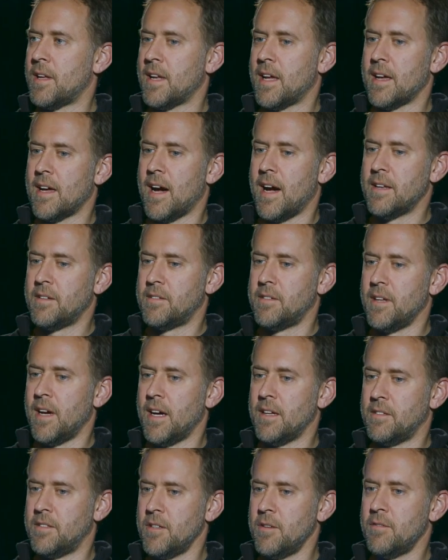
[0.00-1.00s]

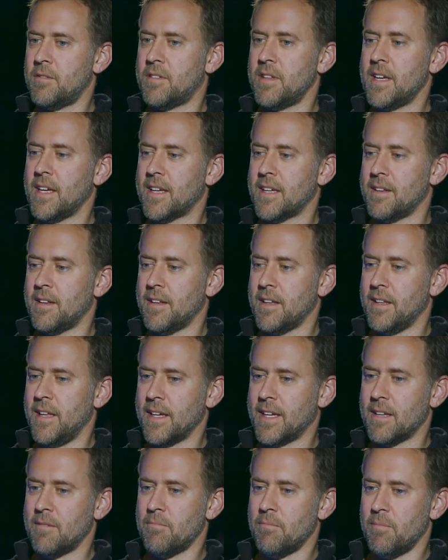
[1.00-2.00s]
I do think
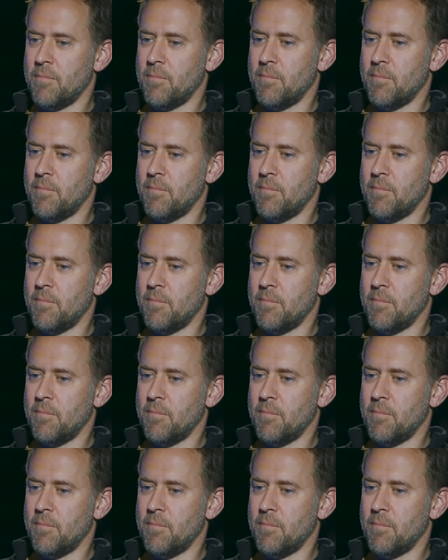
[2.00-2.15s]
it